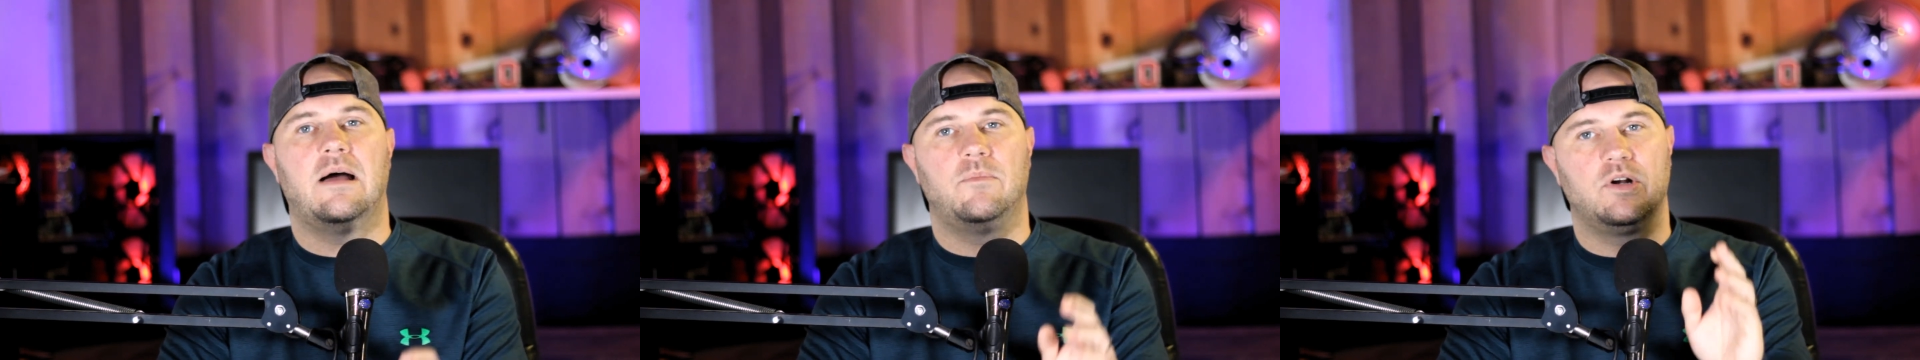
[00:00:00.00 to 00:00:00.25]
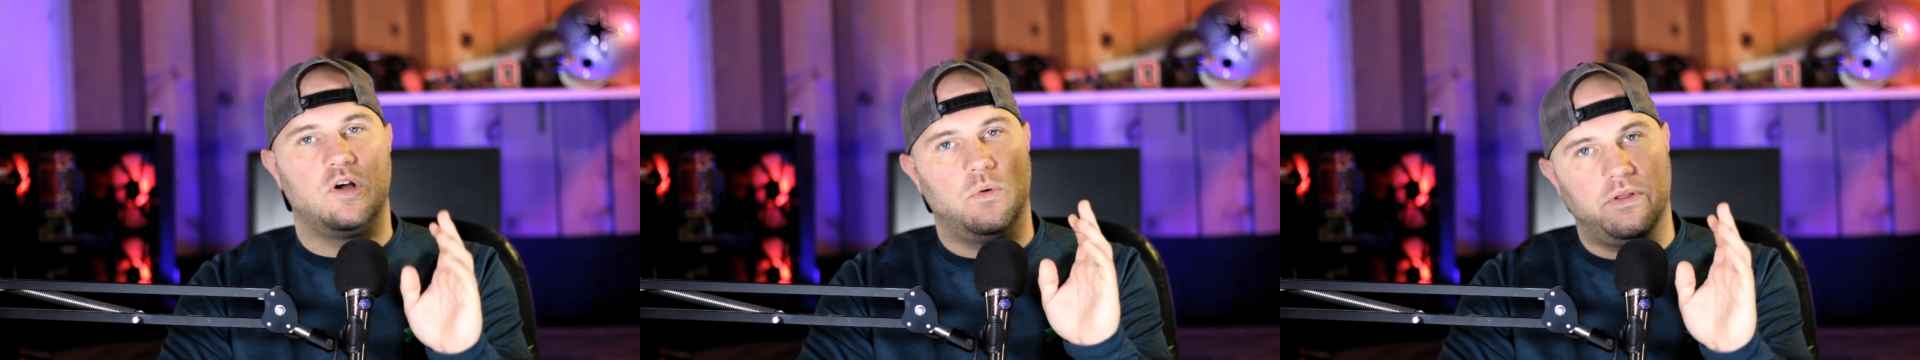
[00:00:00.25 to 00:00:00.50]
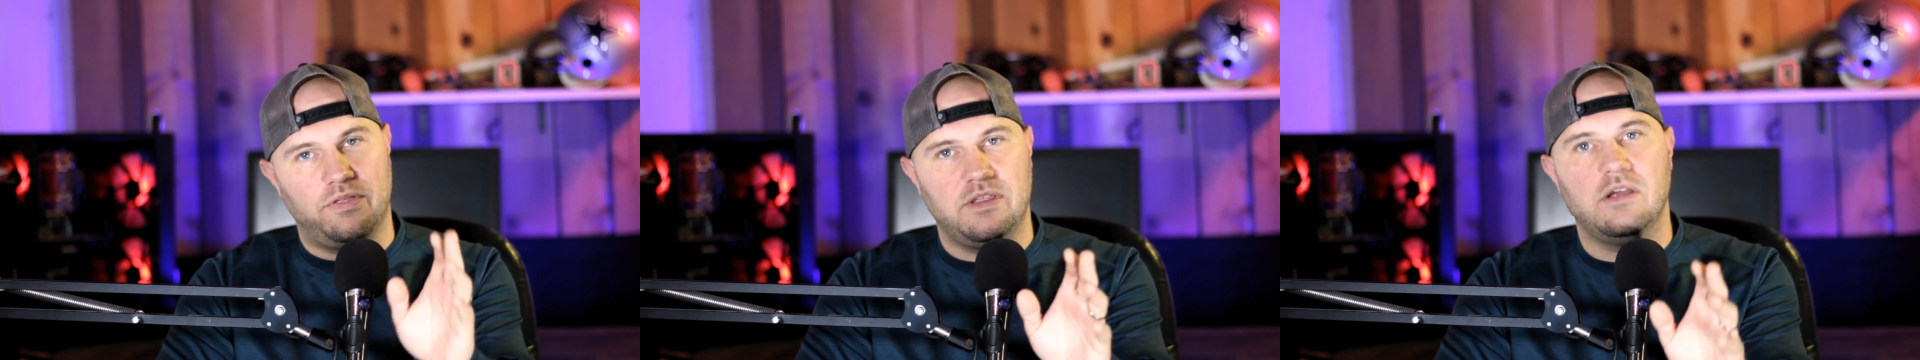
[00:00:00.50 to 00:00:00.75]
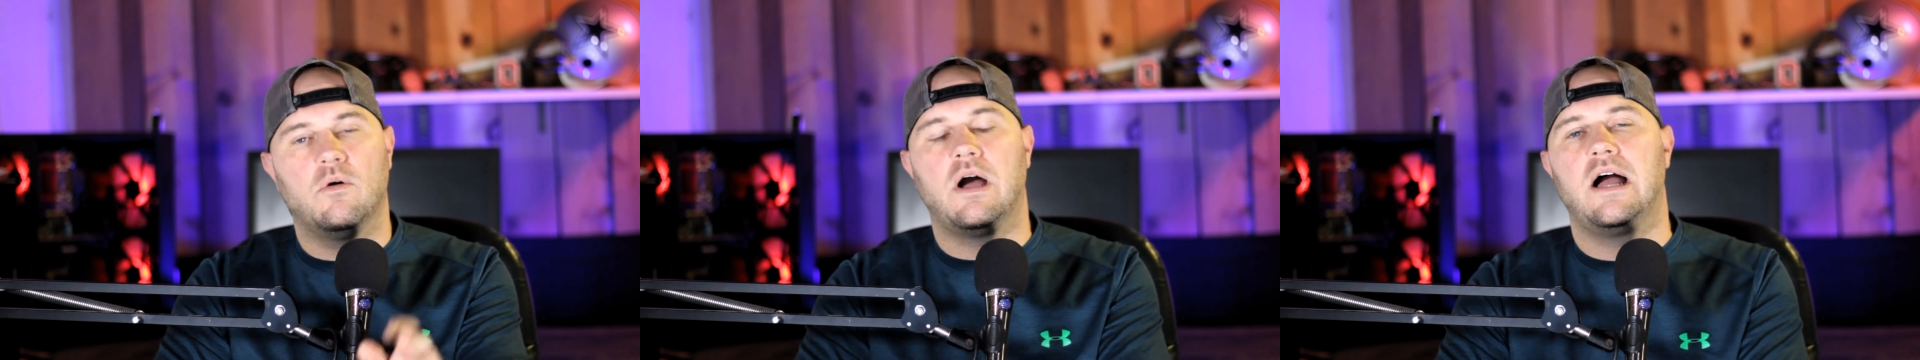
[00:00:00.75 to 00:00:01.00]
I'm going to go with
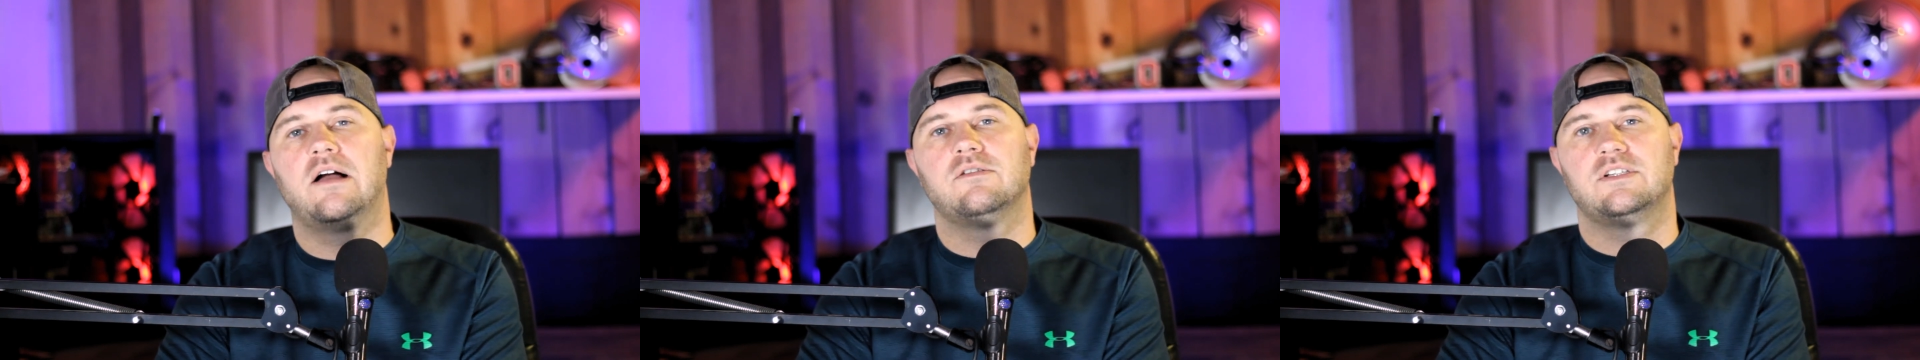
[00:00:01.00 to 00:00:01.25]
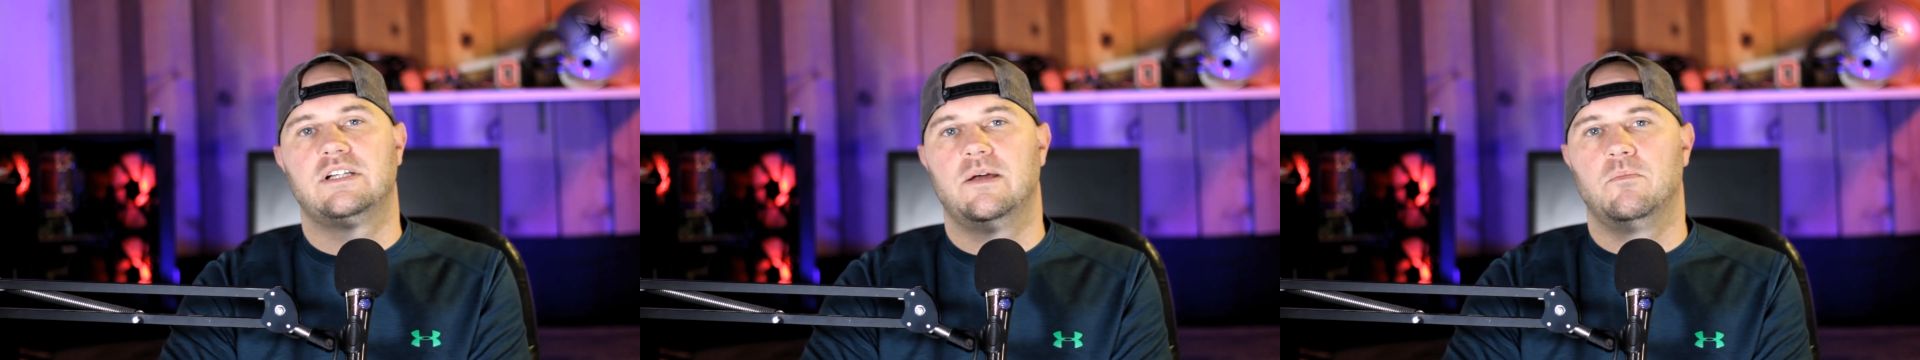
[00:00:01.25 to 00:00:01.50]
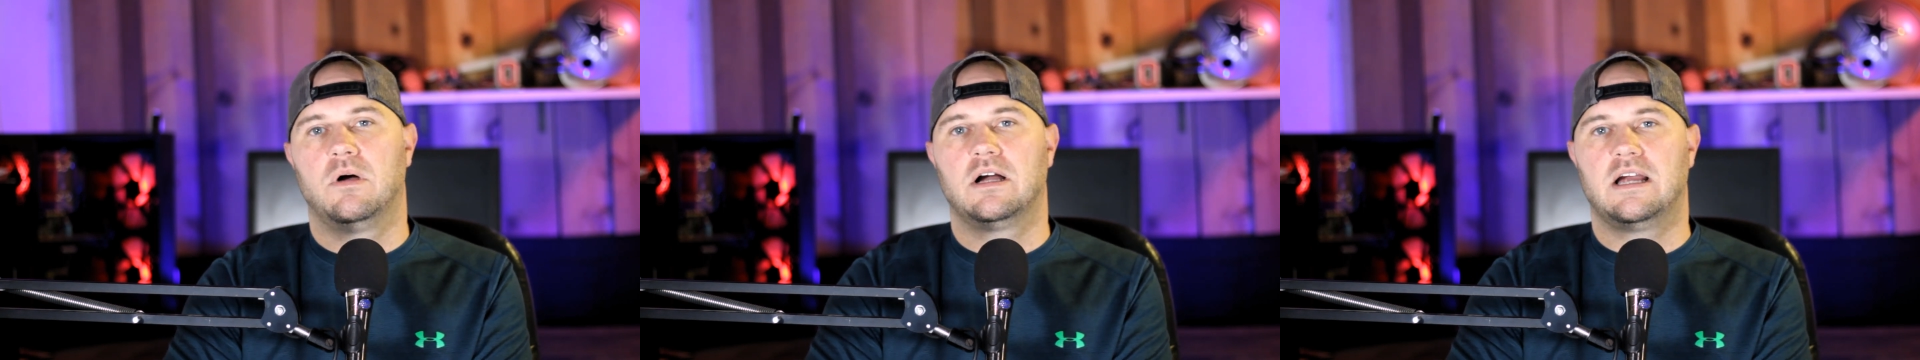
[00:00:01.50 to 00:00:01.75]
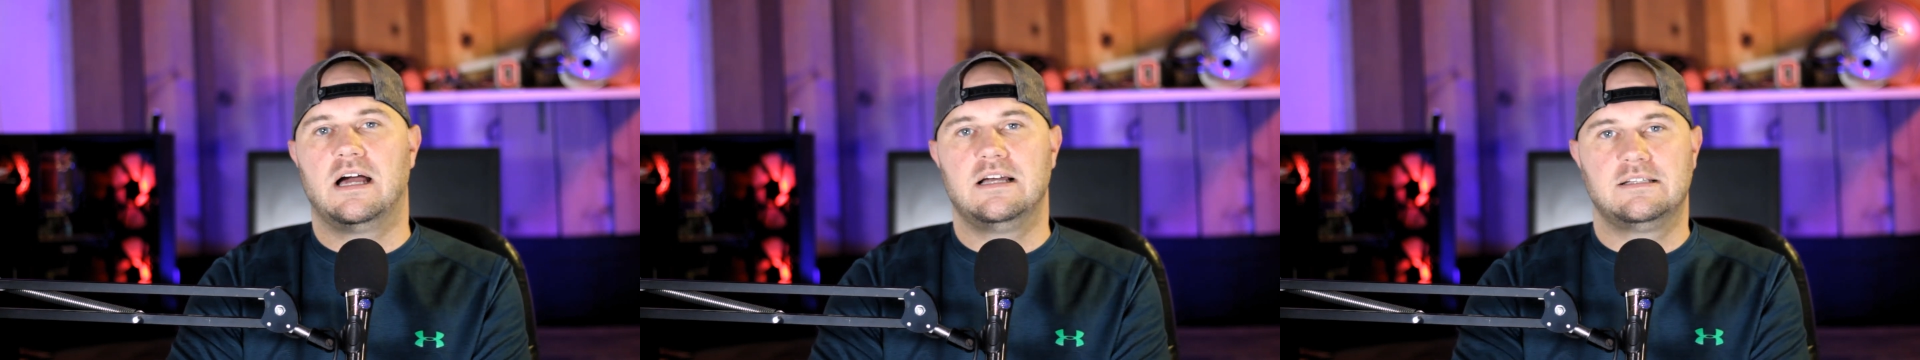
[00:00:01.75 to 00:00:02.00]
the Ohio State
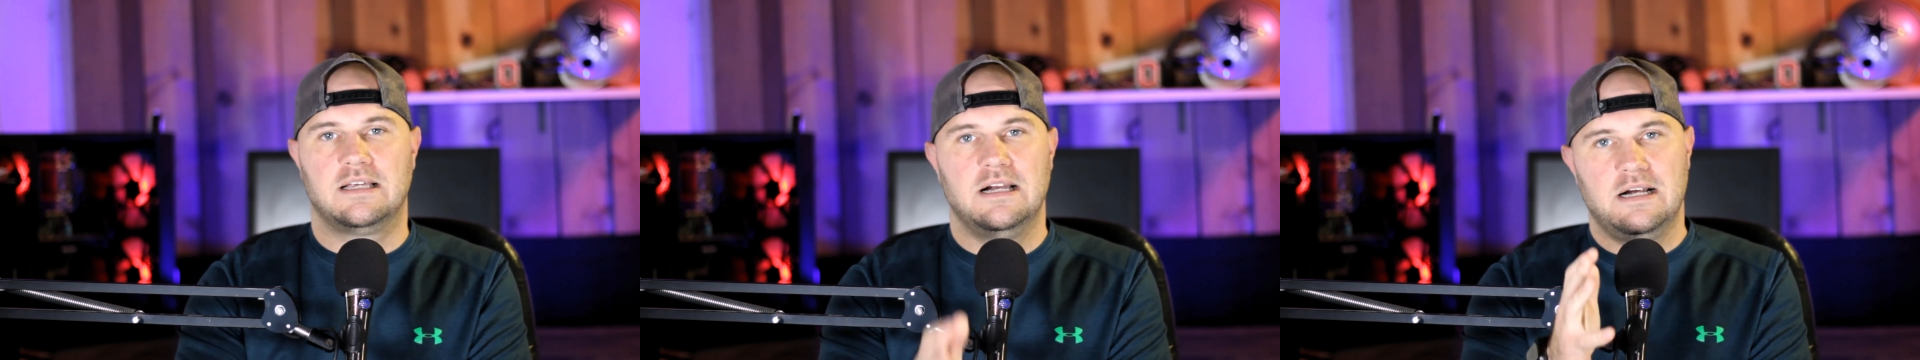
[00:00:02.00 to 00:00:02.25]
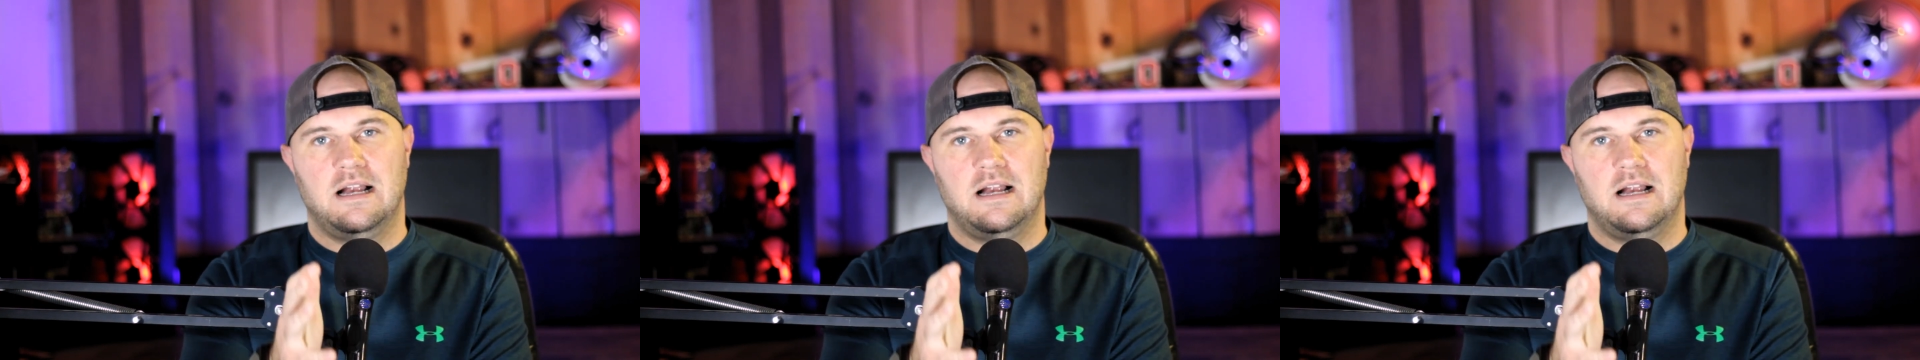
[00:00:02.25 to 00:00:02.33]
Buckeyes,